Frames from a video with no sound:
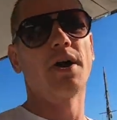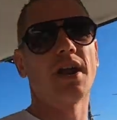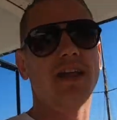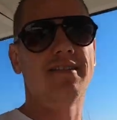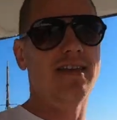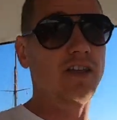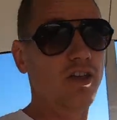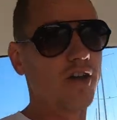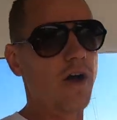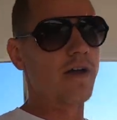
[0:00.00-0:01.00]
we're gonna
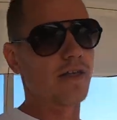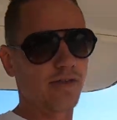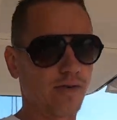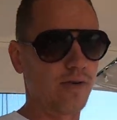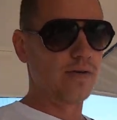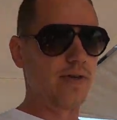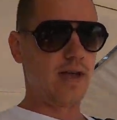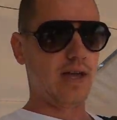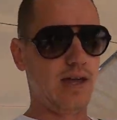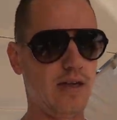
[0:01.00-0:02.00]
continue going through
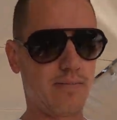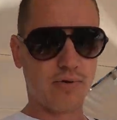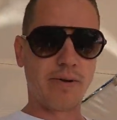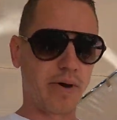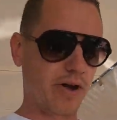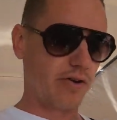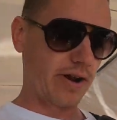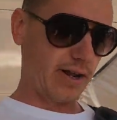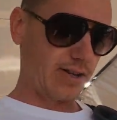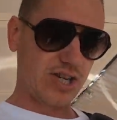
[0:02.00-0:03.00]
the
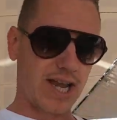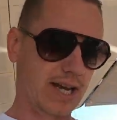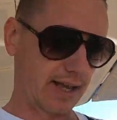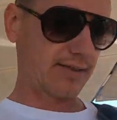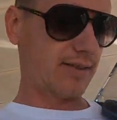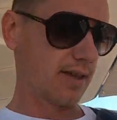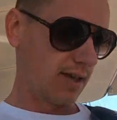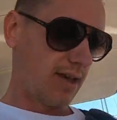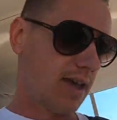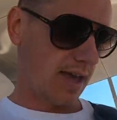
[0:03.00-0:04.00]
pre-bunkering checklist,
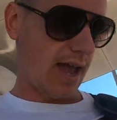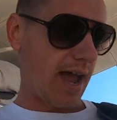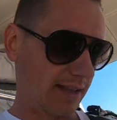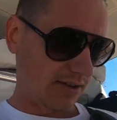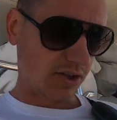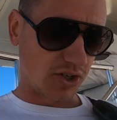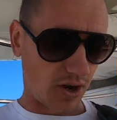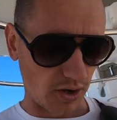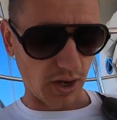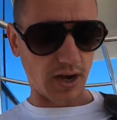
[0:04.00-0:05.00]
just to
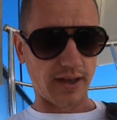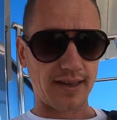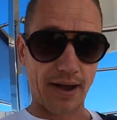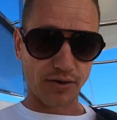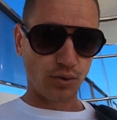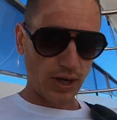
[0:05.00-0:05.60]
show you guys how it's